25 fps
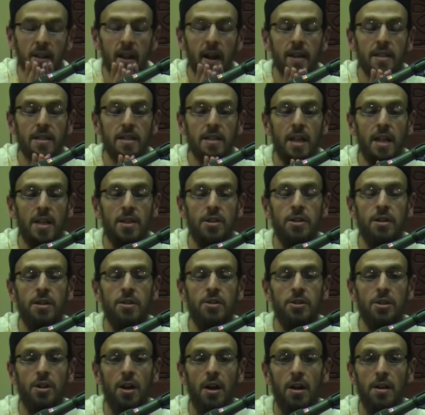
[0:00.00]
last session,
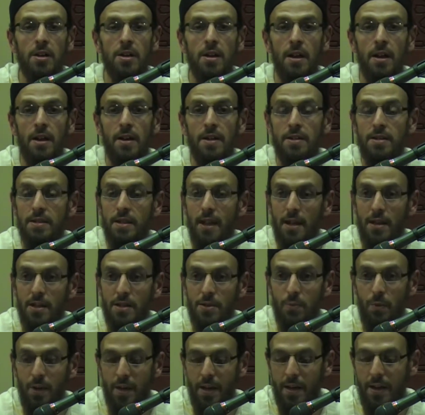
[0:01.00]
inshallah, is next
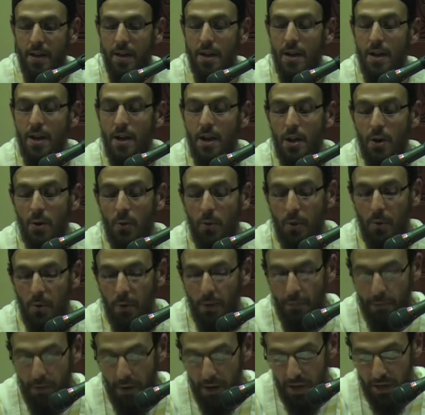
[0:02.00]
week. We will
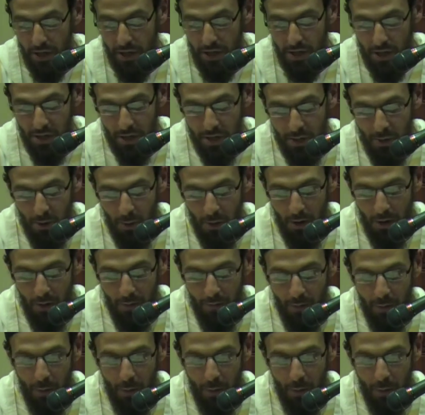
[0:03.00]
finish the story of